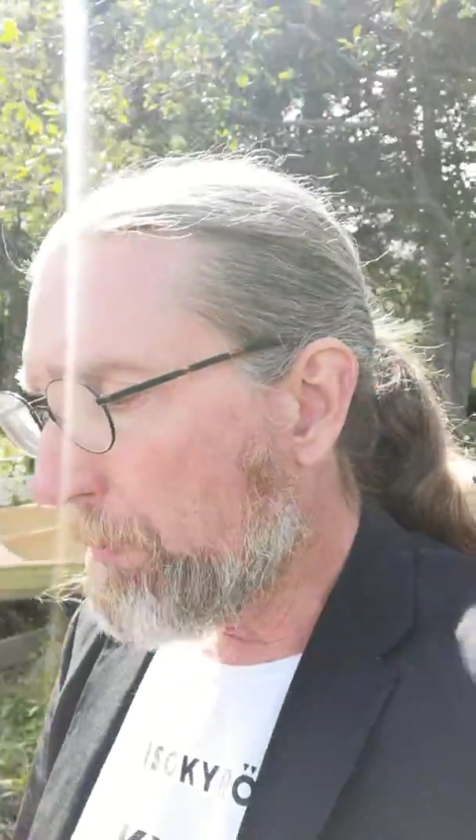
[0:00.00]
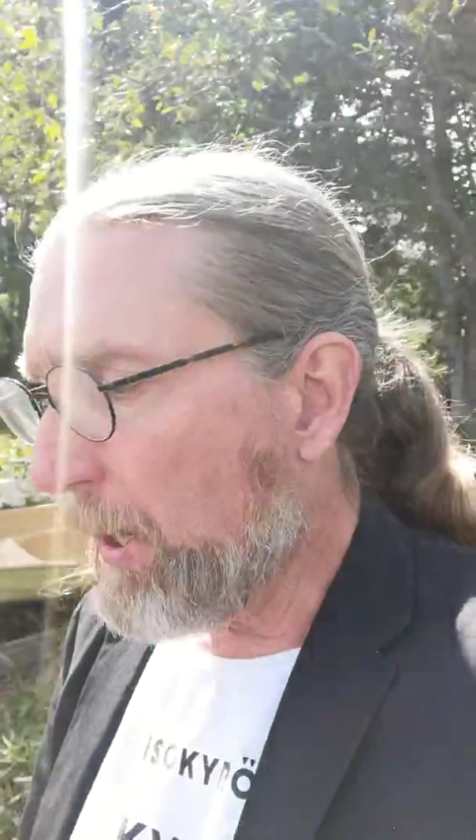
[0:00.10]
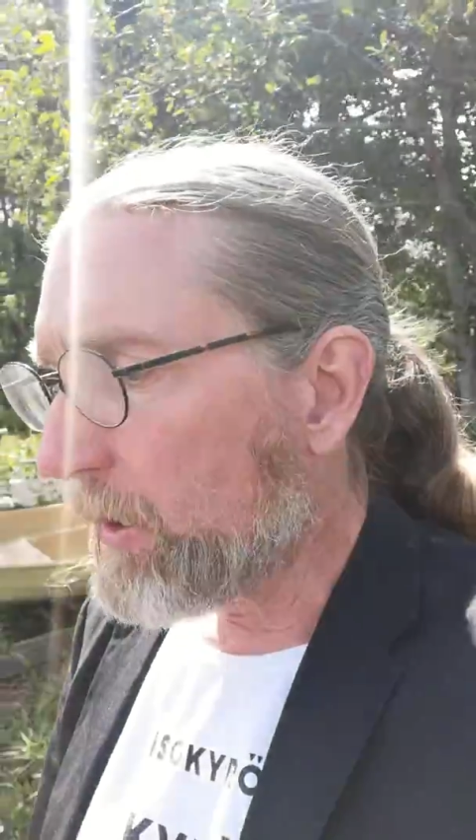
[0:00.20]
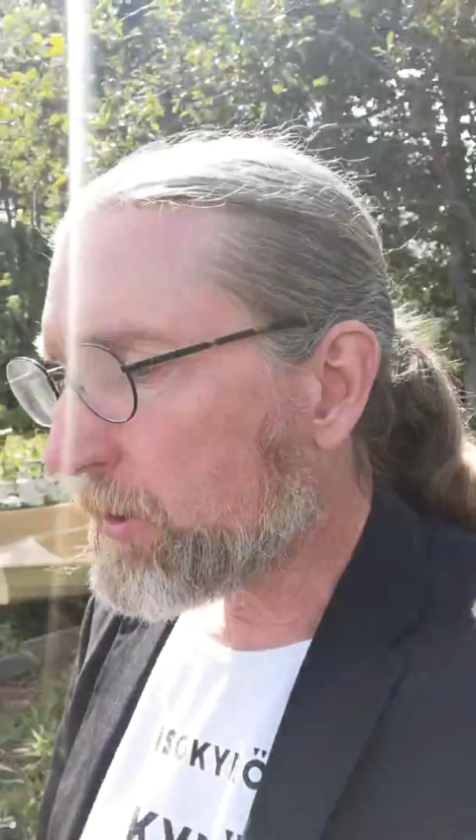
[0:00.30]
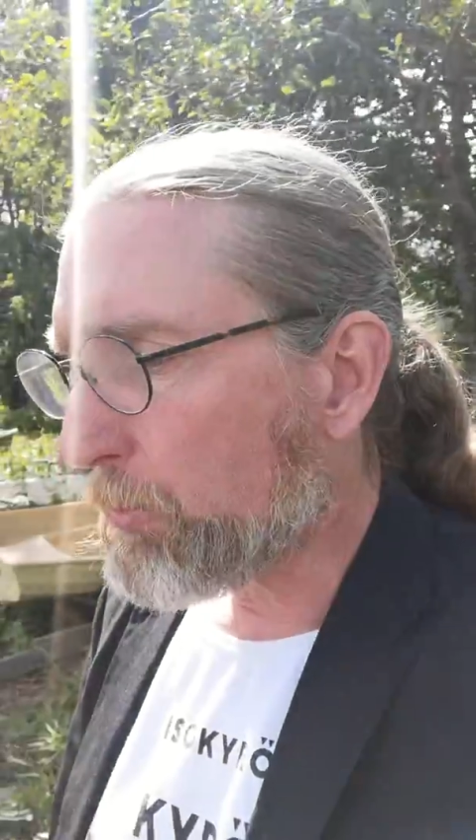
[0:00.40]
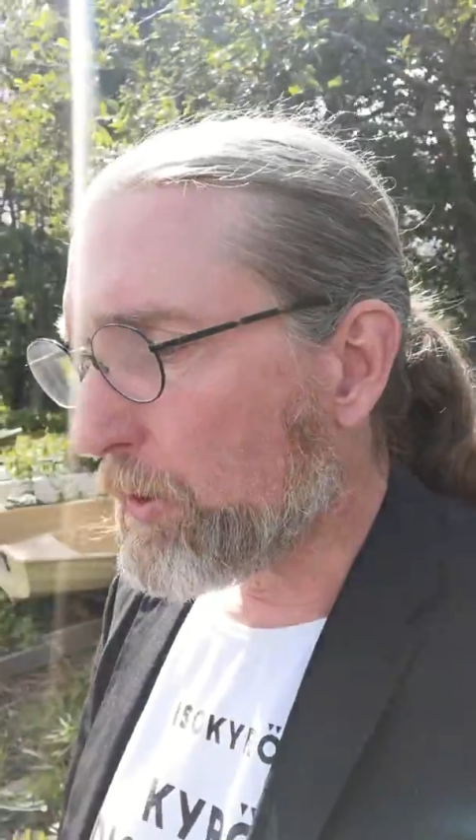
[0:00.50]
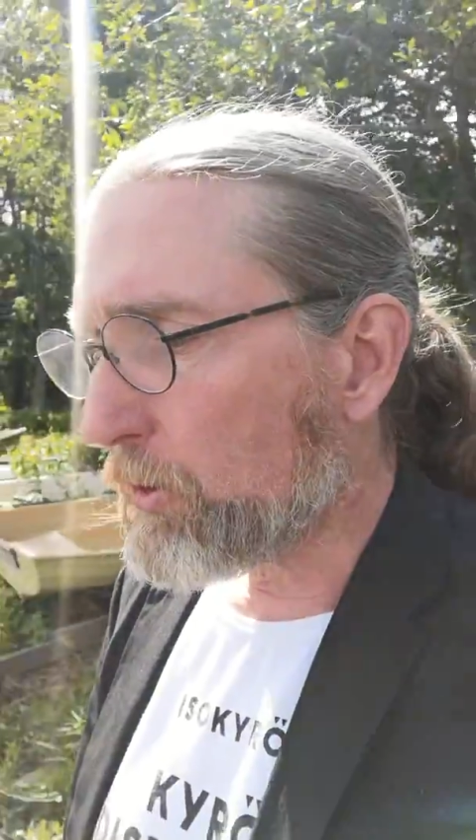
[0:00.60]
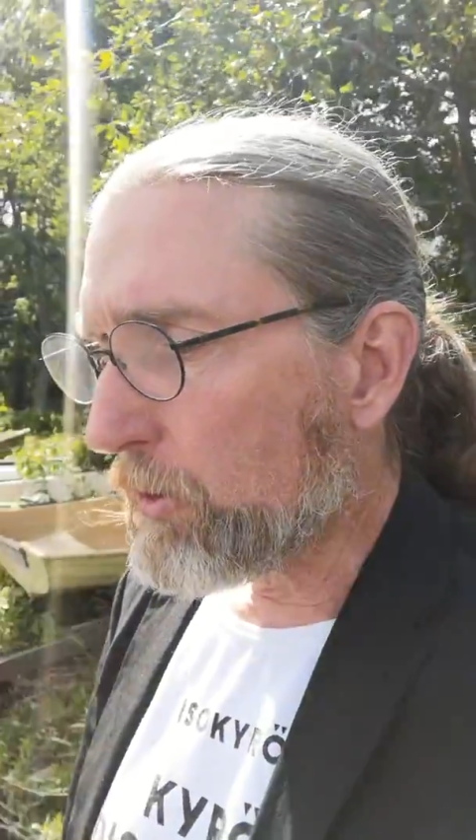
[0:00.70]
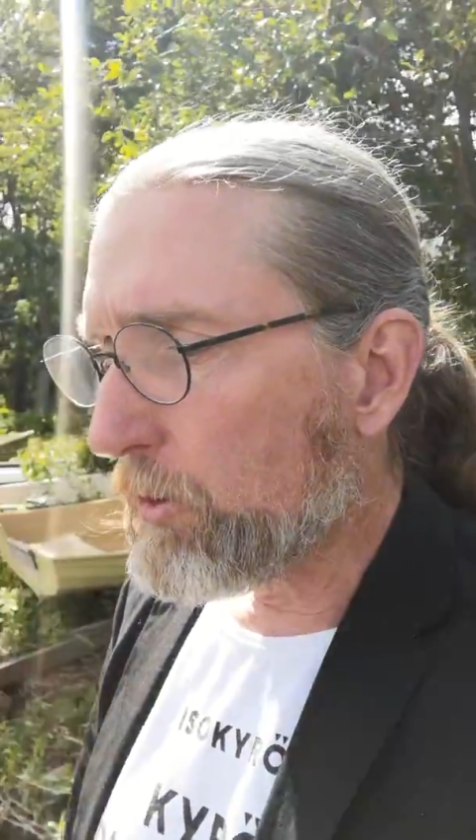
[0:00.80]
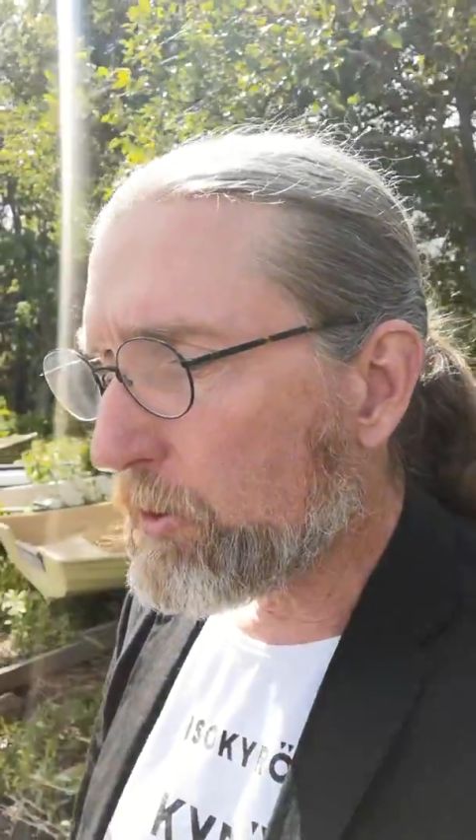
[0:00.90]
passwords
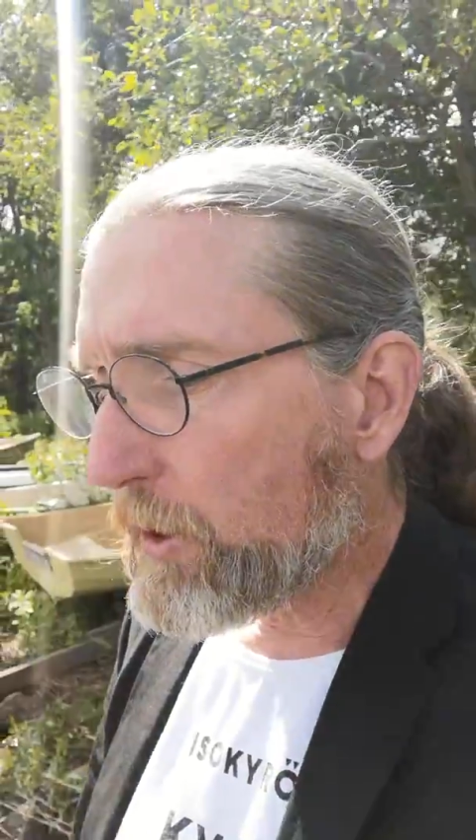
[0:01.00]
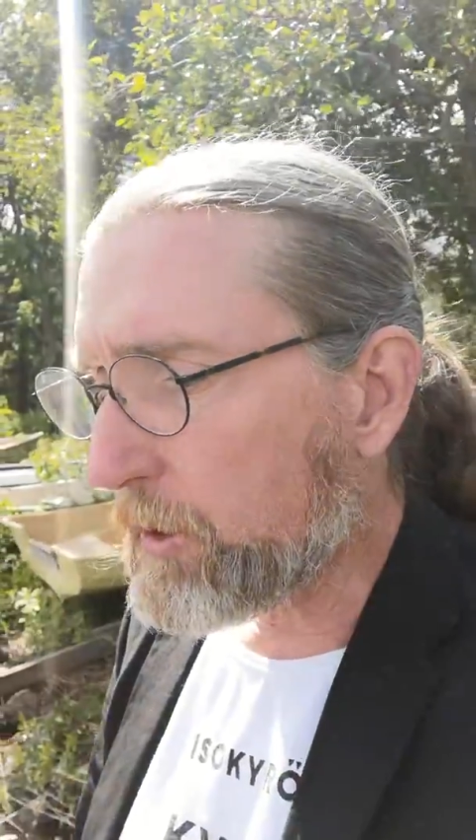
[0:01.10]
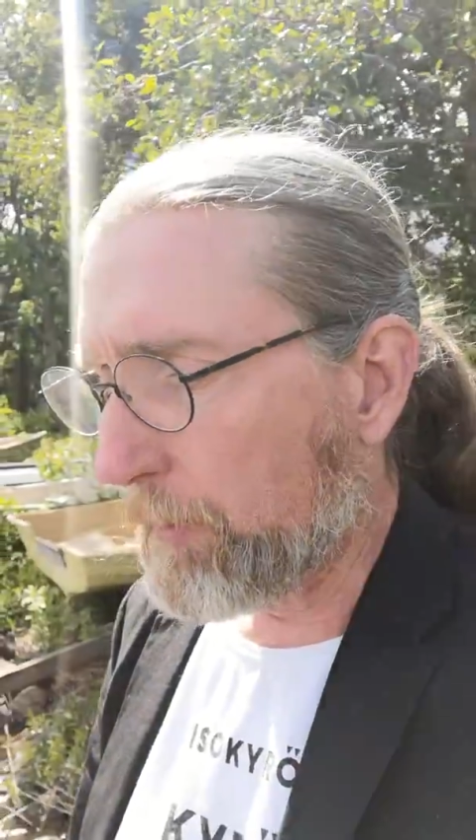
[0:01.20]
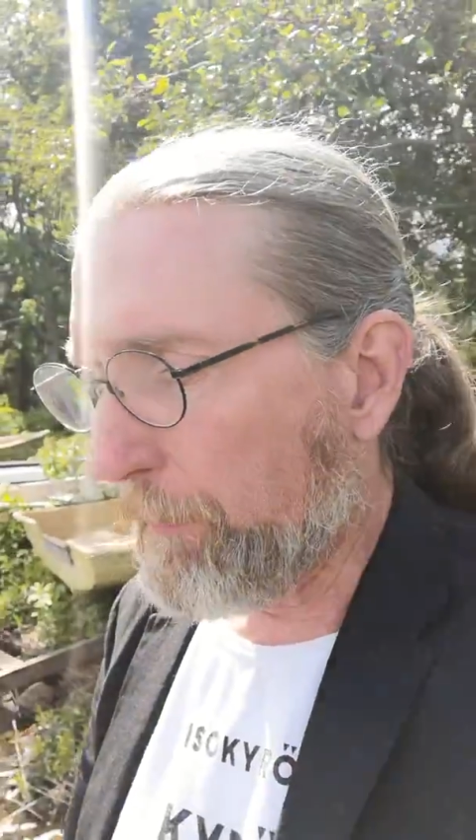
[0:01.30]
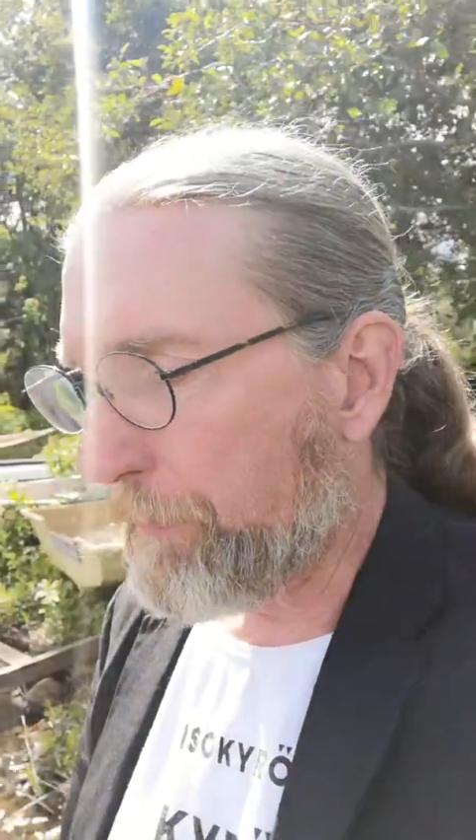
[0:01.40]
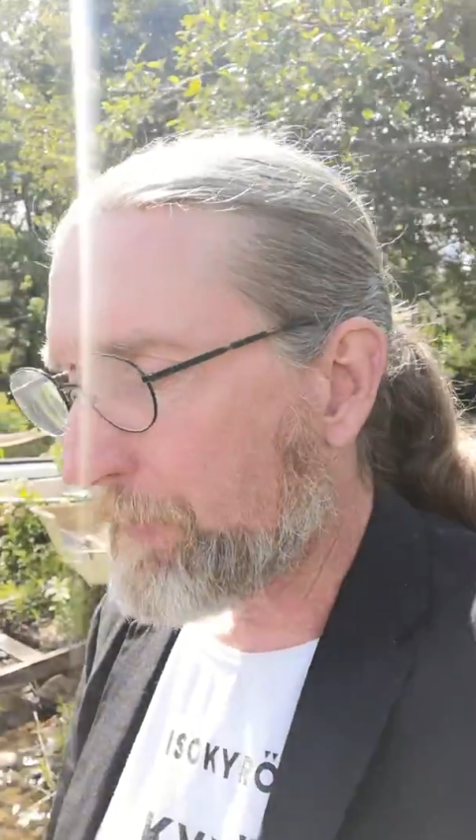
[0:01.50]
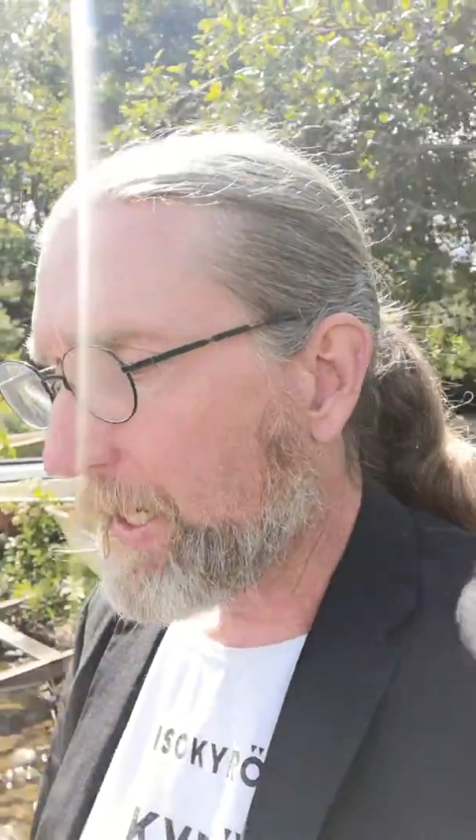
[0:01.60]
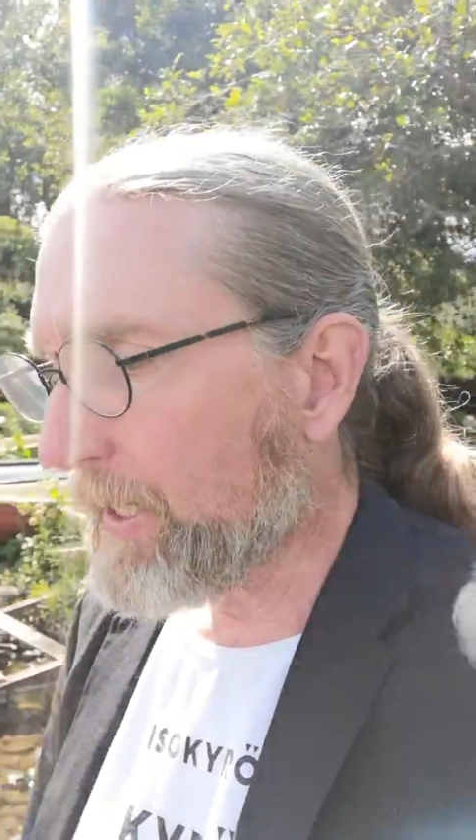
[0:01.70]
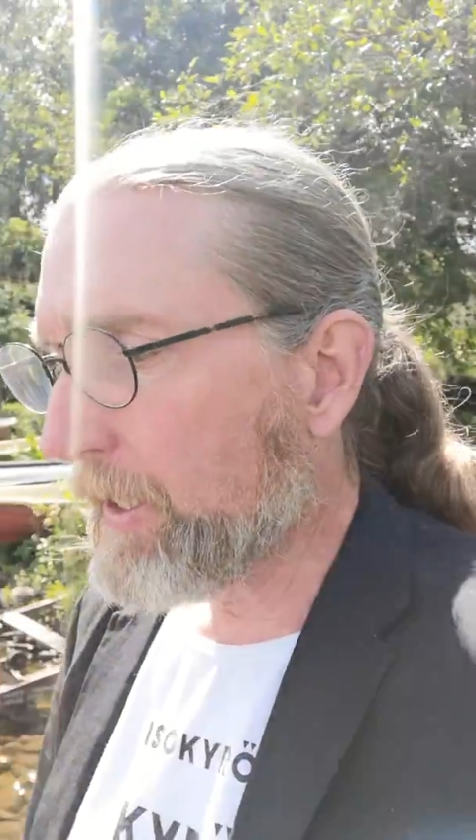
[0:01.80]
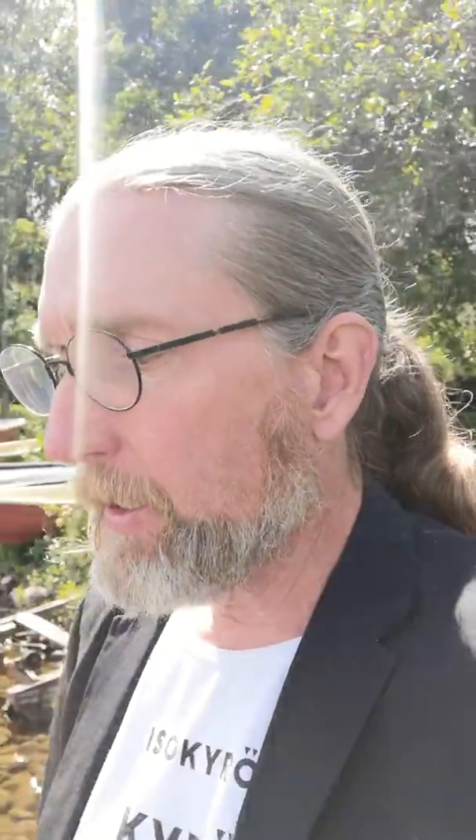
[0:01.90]
on your system.
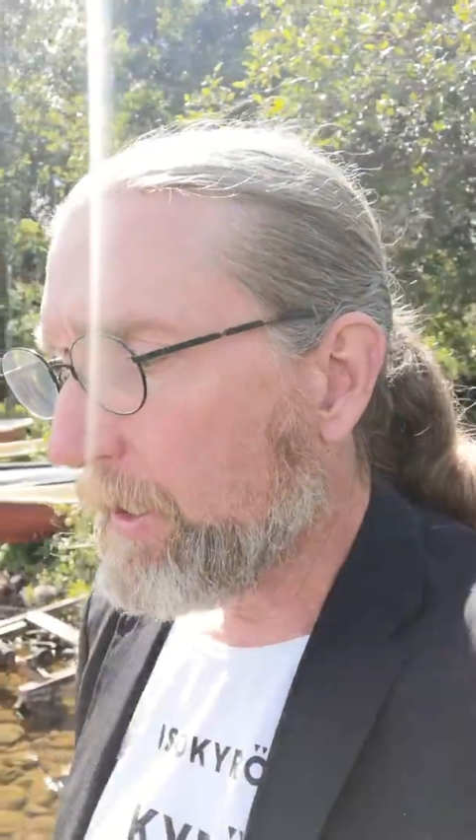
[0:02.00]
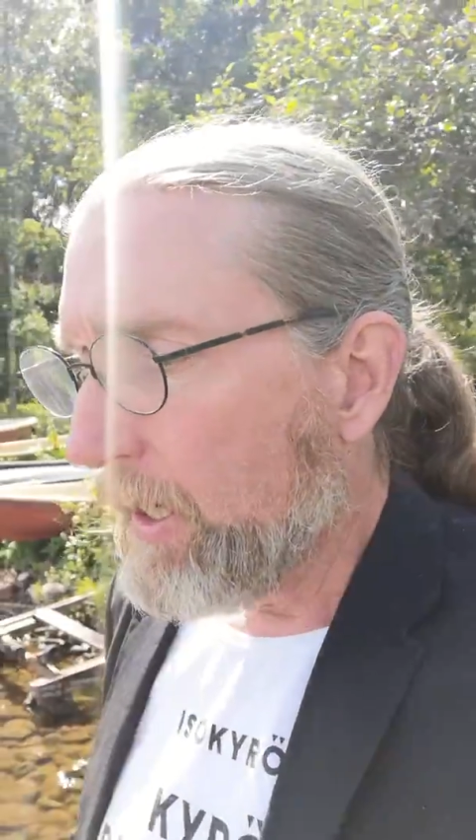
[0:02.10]
In that